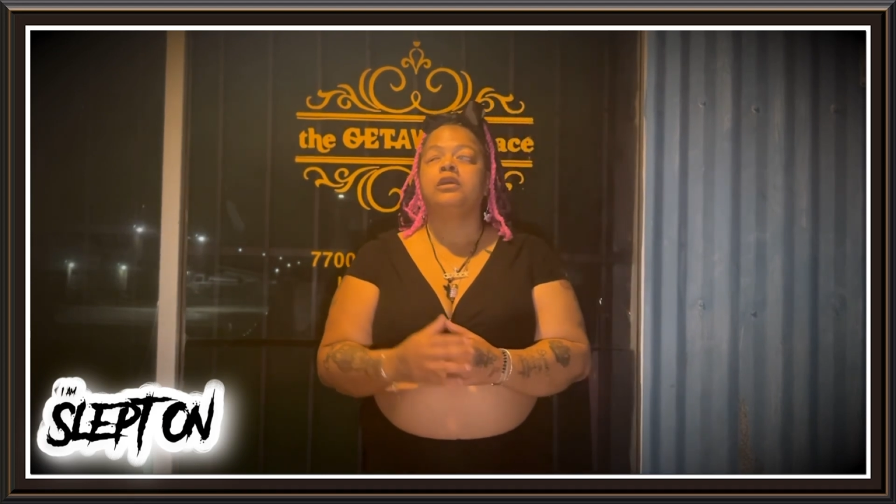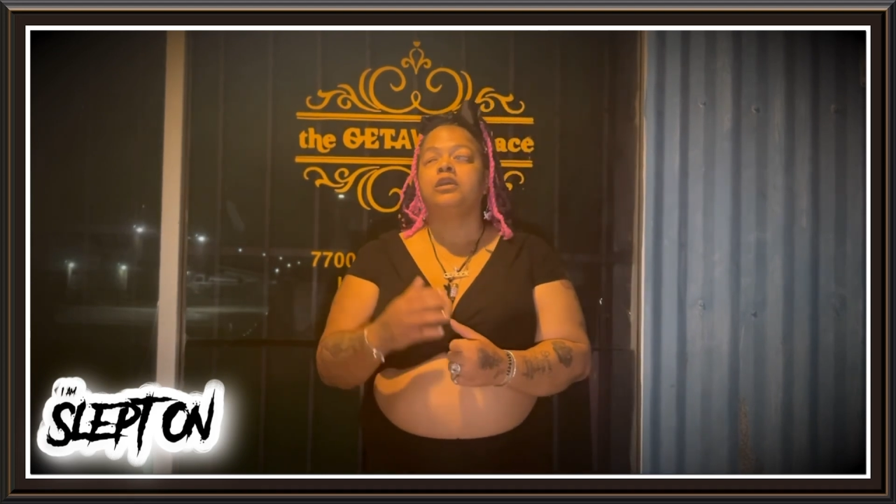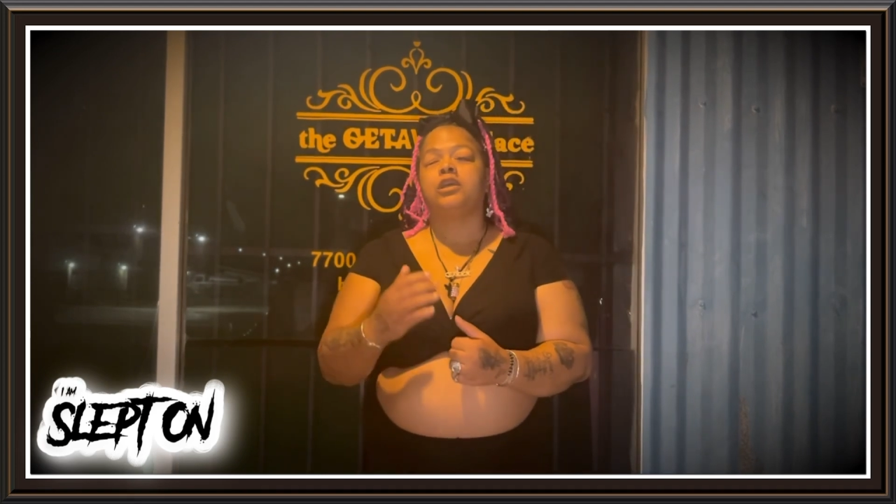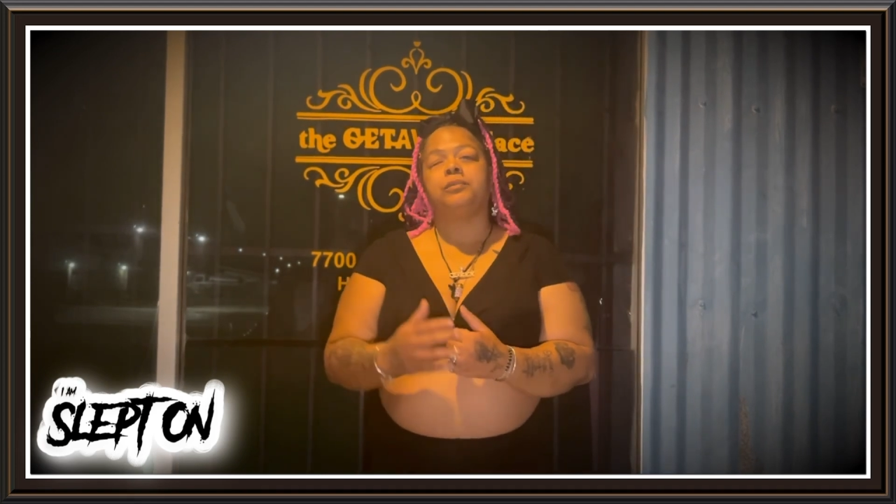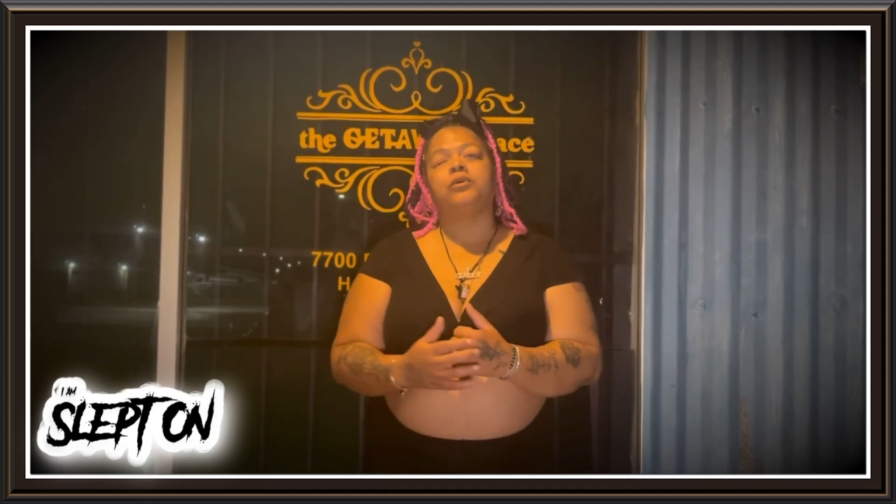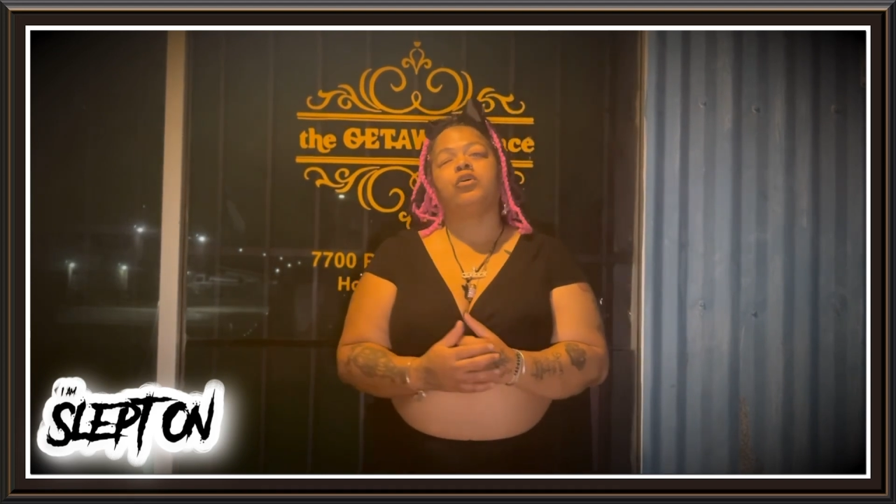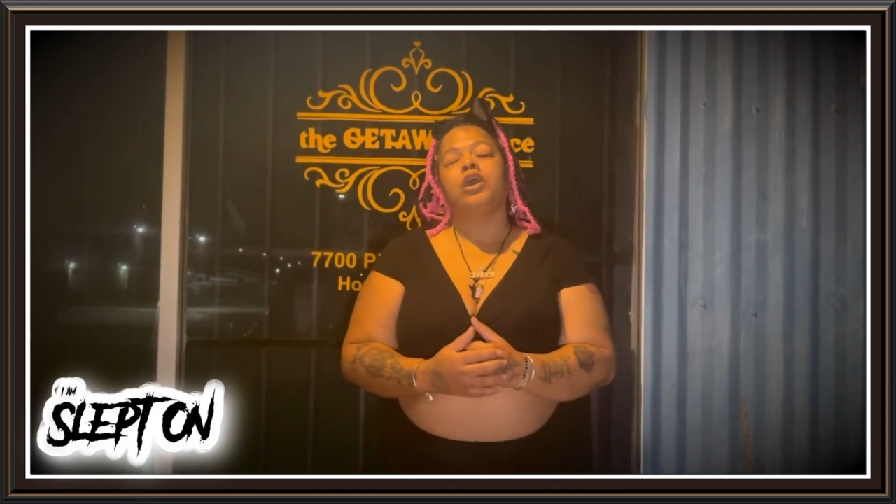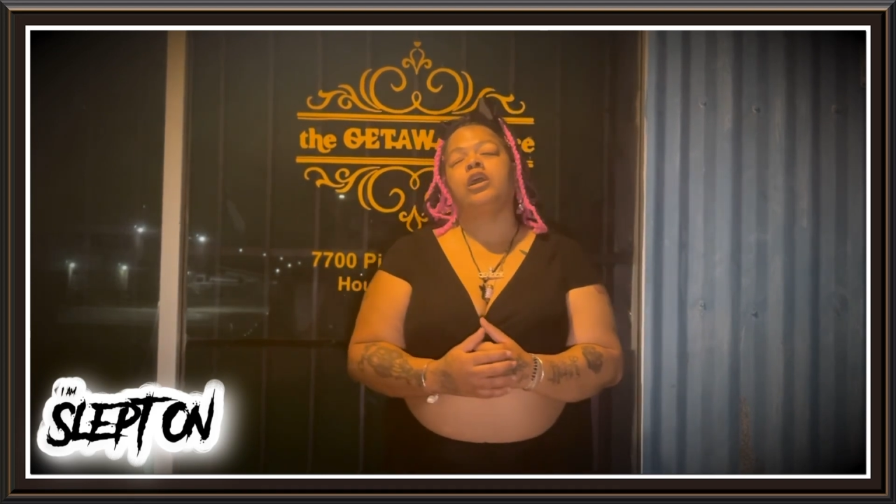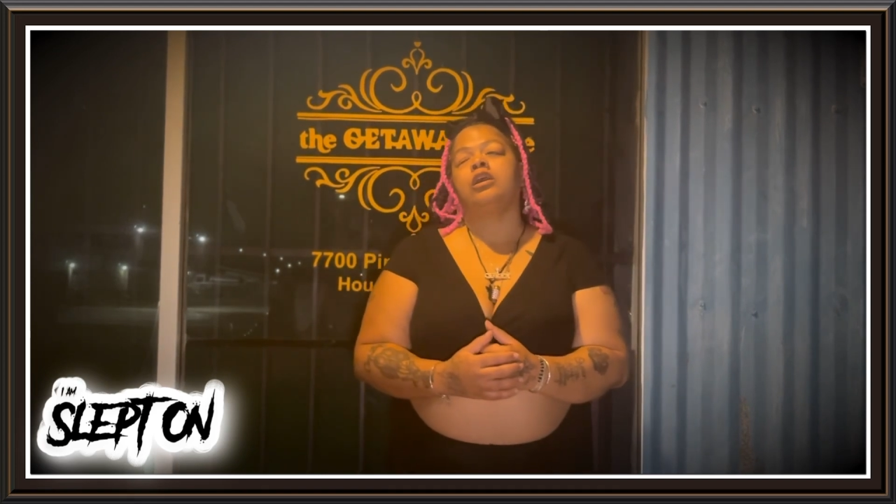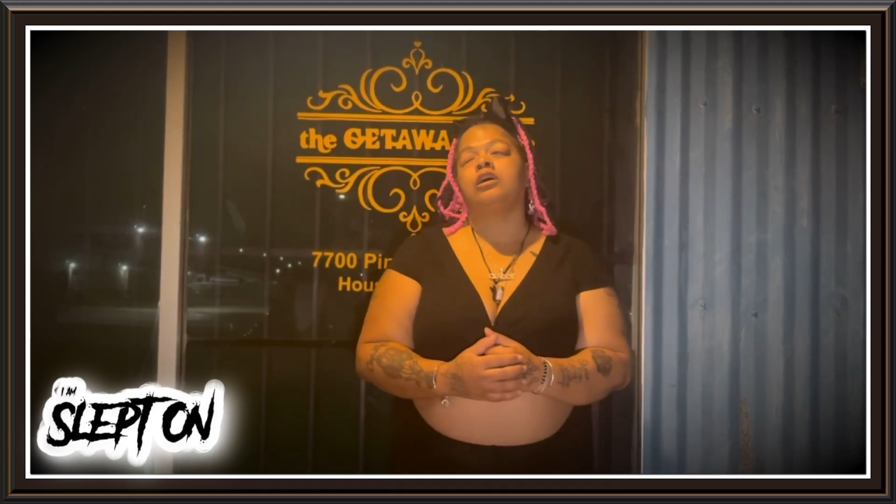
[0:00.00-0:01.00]
keep your
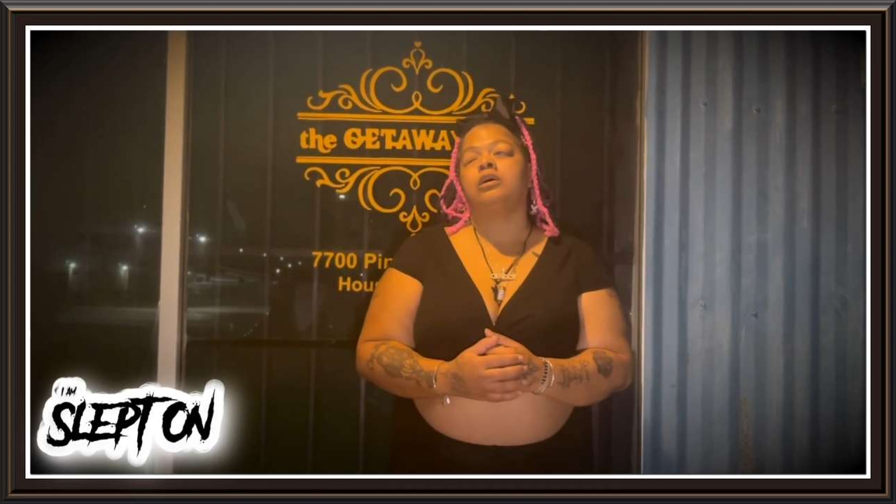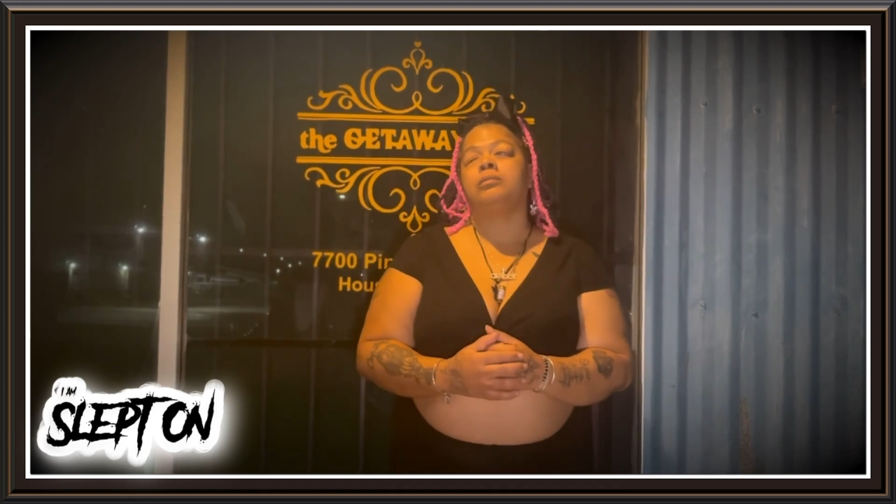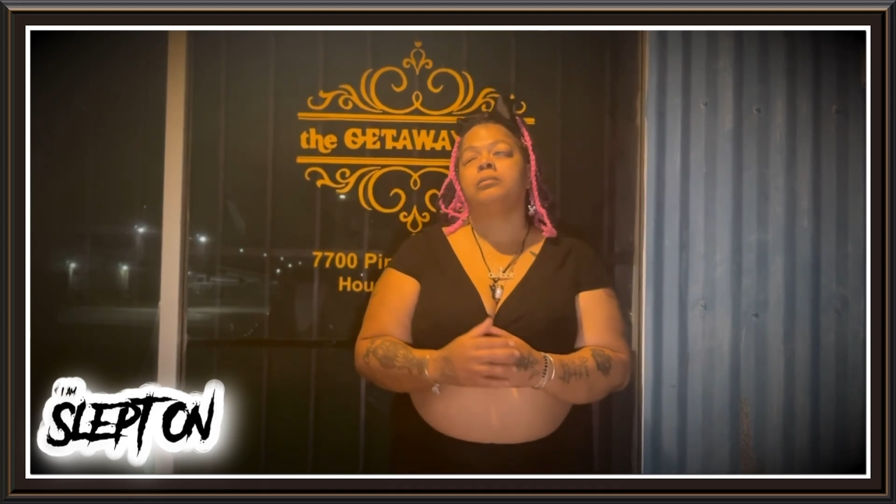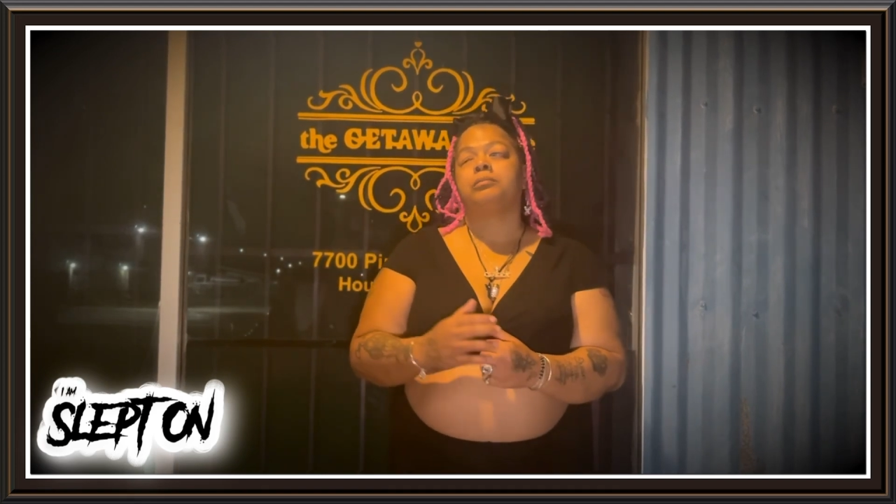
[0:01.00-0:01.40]
head up.